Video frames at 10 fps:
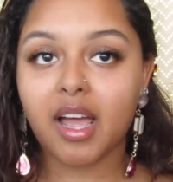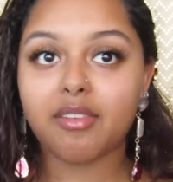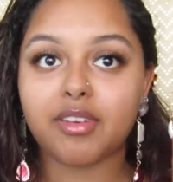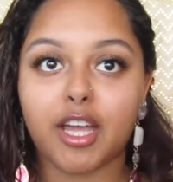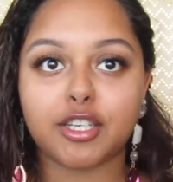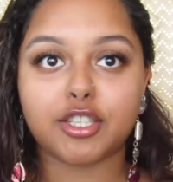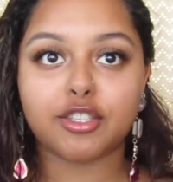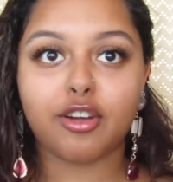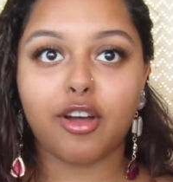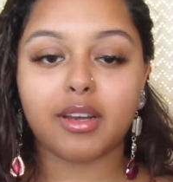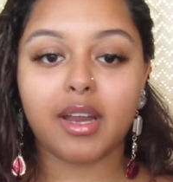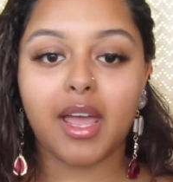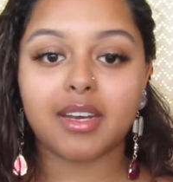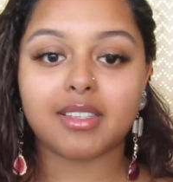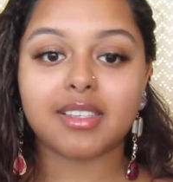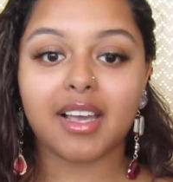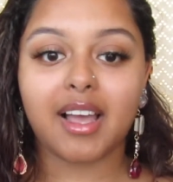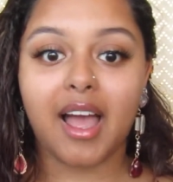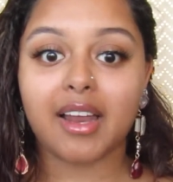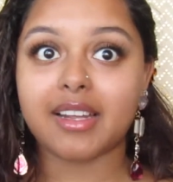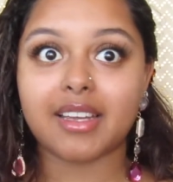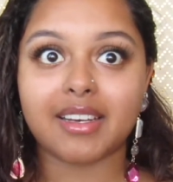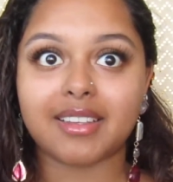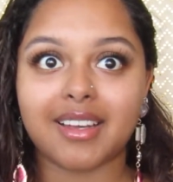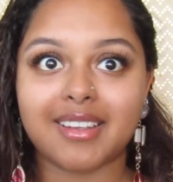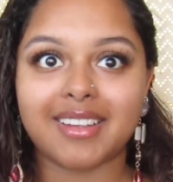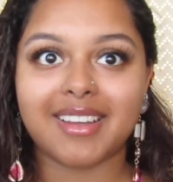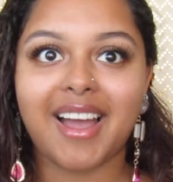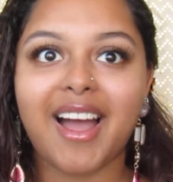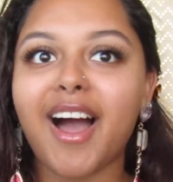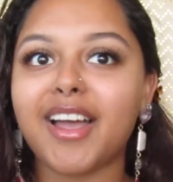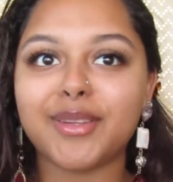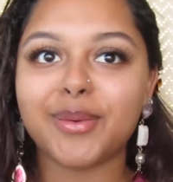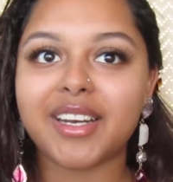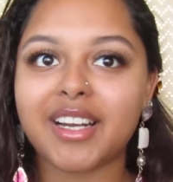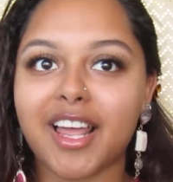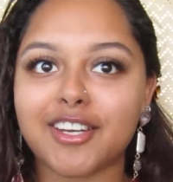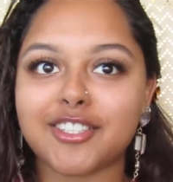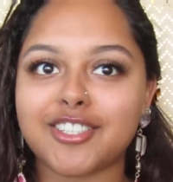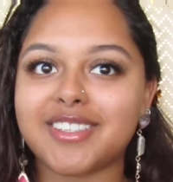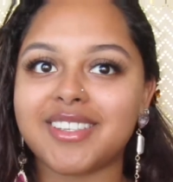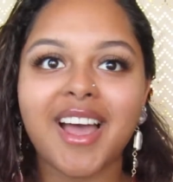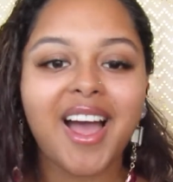I have lashes on and it's like highly irritating. I hate wearing lashes.